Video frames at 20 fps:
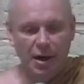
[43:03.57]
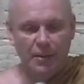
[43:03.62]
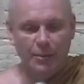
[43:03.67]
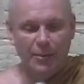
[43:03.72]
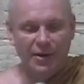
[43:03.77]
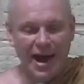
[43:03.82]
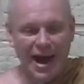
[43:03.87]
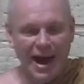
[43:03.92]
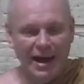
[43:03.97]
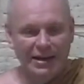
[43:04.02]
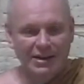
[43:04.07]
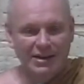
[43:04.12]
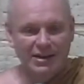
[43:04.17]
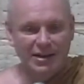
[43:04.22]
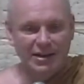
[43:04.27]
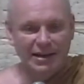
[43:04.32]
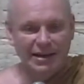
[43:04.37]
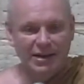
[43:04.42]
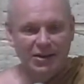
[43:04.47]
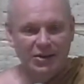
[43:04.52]
But
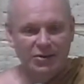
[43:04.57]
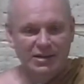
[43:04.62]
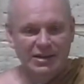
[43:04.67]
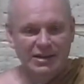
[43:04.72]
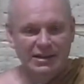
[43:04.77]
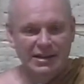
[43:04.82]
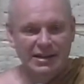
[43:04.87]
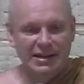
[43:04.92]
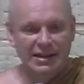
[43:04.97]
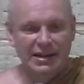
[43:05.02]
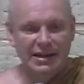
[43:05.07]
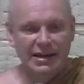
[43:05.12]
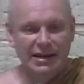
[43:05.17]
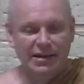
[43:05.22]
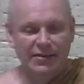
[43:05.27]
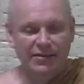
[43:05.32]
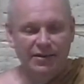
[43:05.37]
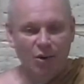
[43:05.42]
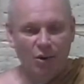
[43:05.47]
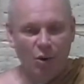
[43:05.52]
actually, to see
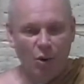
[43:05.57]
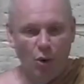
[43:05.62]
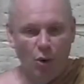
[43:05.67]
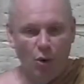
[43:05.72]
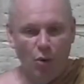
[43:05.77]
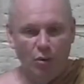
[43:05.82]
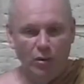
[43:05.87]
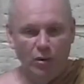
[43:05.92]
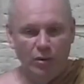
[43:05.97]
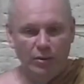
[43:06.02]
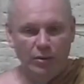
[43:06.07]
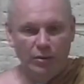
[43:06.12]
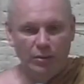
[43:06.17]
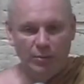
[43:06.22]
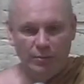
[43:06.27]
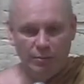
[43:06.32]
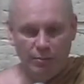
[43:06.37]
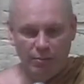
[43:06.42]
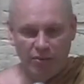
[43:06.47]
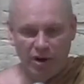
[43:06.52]
the whole
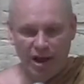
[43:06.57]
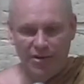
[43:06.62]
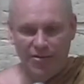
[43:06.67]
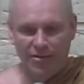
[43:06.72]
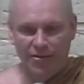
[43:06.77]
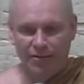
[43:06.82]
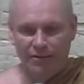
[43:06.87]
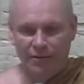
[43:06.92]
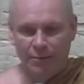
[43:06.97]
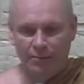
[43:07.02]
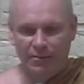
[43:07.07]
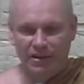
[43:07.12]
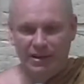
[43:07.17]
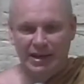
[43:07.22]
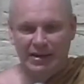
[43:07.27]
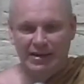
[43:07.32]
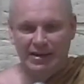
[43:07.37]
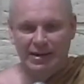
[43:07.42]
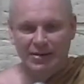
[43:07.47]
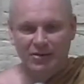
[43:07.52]
breath from
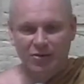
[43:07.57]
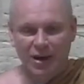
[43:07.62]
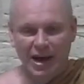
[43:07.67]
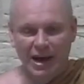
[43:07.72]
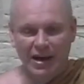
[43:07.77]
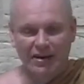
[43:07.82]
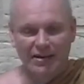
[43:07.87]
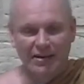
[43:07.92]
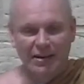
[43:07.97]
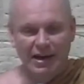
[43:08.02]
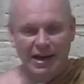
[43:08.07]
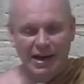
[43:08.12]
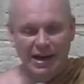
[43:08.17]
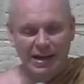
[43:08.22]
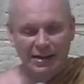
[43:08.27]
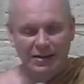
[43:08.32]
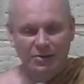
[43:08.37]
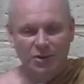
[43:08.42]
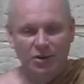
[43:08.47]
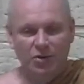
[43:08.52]
beginning to end,
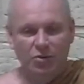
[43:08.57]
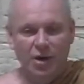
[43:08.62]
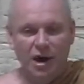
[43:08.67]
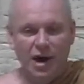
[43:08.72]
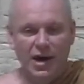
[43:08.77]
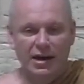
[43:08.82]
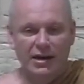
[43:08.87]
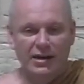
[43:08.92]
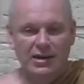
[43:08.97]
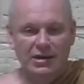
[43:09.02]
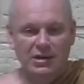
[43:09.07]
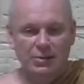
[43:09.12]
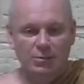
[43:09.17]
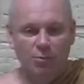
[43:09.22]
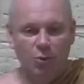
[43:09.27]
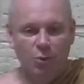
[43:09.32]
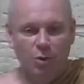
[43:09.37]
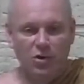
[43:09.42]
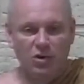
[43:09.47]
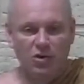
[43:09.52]
it requires
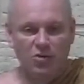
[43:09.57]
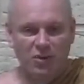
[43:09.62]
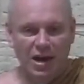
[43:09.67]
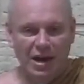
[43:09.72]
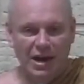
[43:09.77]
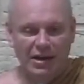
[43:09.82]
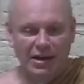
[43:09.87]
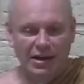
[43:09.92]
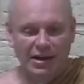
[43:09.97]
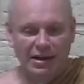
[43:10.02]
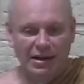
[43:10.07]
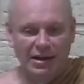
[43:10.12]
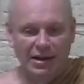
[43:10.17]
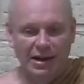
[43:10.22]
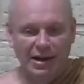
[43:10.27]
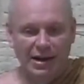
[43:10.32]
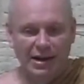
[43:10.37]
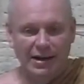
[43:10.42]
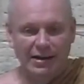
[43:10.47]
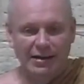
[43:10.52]
more training.
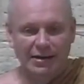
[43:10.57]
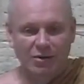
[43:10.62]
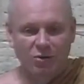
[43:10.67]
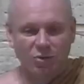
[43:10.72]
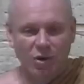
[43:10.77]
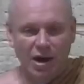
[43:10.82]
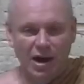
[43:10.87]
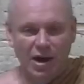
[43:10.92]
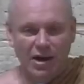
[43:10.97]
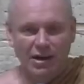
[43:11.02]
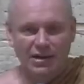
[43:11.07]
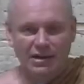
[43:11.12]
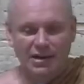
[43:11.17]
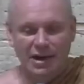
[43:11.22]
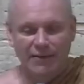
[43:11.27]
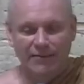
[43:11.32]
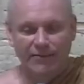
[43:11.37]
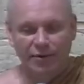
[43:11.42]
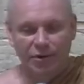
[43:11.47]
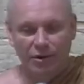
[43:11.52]
It requires
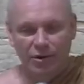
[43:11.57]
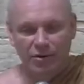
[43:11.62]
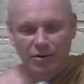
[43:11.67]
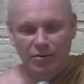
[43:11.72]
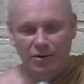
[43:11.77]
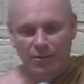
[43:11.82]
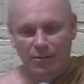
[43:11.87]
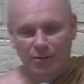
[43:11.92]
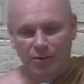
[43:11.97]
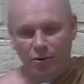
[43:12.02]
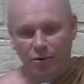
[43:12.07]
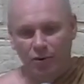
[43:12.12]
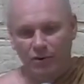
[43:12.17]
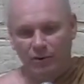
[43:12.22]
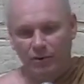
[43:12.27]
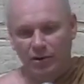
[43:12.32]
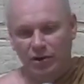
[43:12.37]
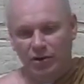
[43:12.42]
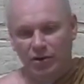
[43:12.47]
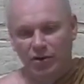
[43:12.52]
a further
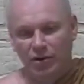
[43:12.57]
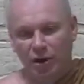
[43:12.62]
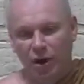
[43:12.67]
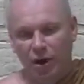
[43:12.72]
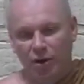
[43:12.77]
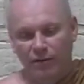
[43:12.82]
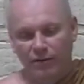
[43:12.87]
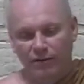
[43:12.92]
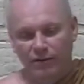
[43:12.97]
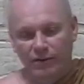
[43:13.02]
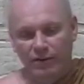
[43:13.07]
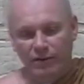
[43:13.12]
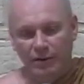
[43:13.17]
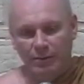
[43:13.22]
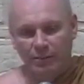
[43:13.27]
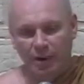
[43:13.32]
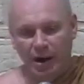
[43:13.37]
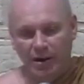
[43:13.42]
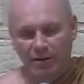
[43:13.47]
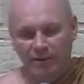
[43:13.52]
improvement of the
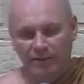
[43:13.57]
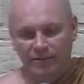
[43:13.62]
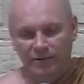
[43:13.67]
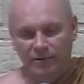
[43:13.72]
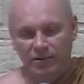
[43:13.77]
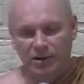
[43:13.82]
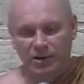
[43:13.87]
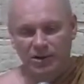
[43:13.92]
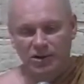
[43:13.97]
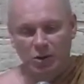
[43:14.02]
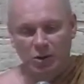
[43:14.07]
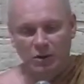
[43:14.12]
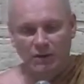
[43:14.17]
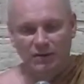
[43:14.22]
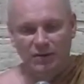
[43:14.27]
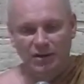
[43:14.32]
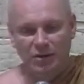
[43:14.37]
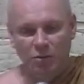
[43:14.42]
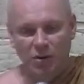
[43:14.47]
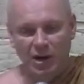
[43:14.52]
mindfulness, of
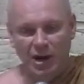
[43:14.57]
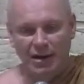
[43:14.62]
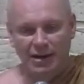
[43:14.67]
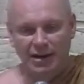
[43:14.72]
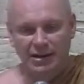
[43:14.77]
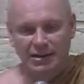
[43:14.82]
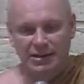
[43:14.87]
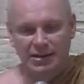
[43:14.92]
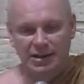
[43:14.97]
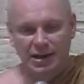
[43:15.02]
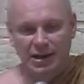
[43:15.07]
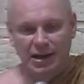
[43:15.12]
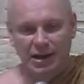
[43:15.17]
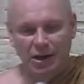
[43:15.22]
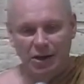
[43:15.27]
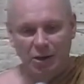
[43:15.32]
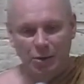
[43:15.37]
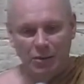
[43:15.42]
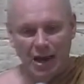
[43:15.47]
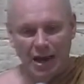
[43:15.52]
the awareness,
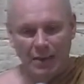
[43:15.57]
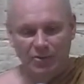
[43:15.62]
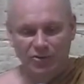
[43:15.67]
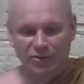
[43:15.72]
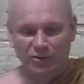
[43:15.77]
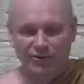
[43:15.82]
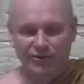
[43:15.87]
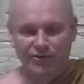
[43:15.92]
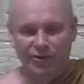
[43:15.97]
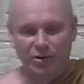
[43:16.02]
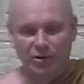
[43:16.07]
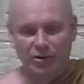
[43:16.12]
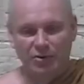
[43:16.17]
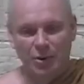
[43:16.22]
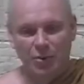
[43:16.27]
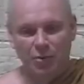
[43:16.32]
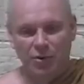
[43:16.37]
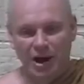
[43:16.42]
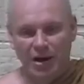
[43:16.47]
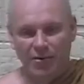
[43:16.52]
to be able to follow
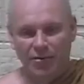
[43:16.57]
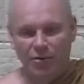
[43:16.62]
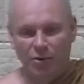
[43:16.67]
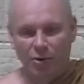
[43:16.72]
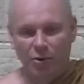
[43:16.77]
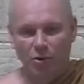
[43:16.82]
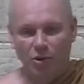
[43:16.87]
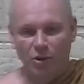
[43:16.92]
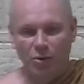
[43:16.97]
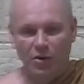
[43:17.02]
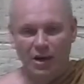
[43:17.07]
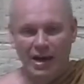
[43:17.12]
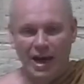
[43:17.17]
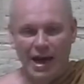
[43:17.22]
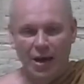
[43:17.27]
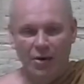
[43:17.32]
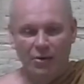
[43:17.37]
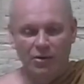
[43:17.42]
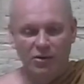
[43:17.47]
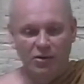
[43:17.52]
the breath all the way
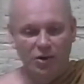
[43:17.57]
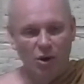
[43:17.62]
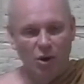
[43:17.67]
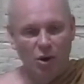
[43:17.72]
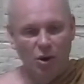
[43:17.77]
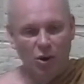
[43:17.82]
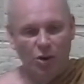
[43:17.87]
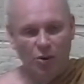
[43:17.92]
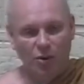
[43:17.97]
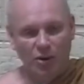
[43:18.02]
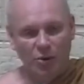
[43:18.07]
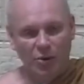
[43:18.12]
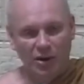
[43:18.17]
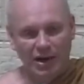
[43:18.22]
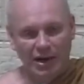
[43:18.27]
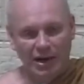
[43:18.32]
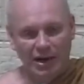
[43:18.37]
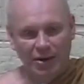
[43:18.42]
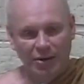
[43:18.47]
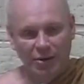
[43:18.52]
out, all the
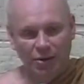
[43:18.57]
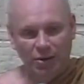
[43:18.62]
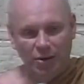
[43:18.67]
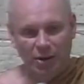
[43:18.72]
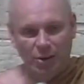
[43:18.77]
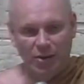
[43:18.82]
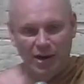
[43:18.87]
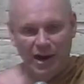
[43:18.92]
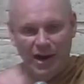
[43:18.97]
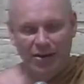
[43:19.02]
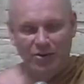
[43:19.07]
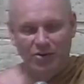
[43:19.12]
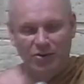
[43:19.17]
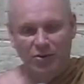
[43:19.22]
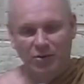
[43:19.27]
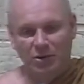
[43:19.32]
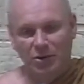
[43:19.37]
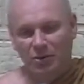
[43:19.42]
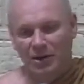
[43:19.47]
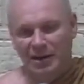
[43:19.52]
way in, all the way out,
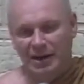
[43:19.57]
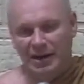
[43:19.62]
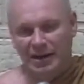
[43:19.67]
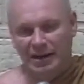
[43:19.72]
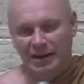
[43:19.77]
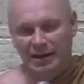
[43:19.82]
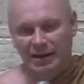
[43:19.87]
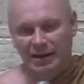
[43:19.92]
all the way in.